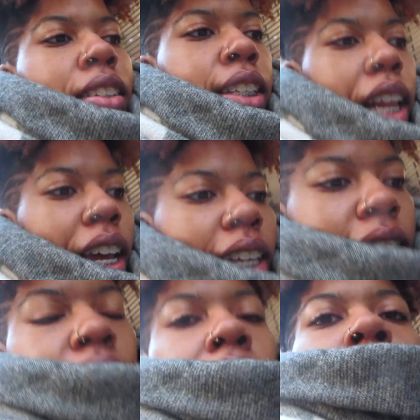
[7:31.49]
Today
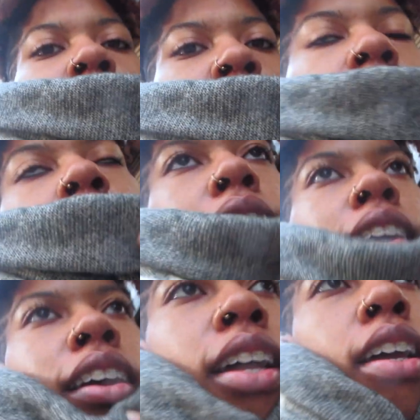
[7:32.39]
is test day.
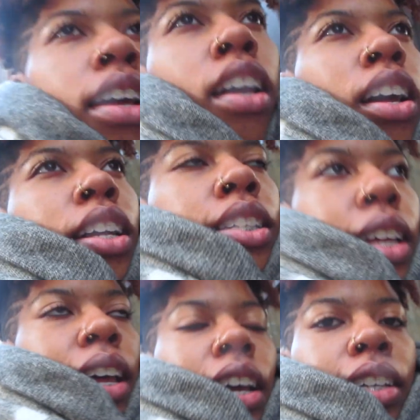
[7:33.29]

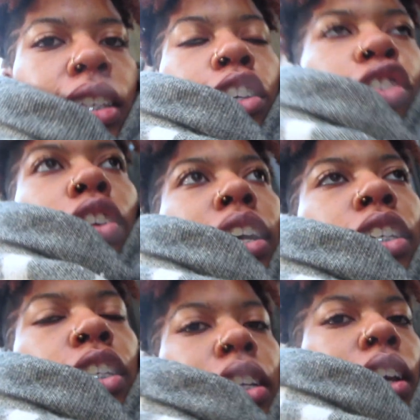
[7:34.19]
Today is
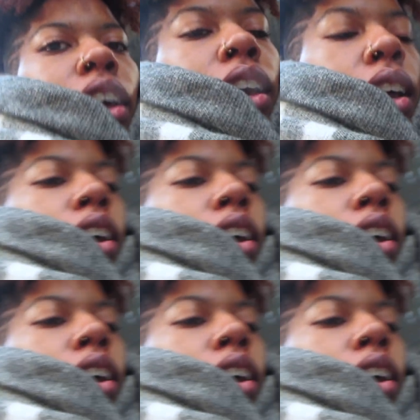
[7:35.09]
extraction day,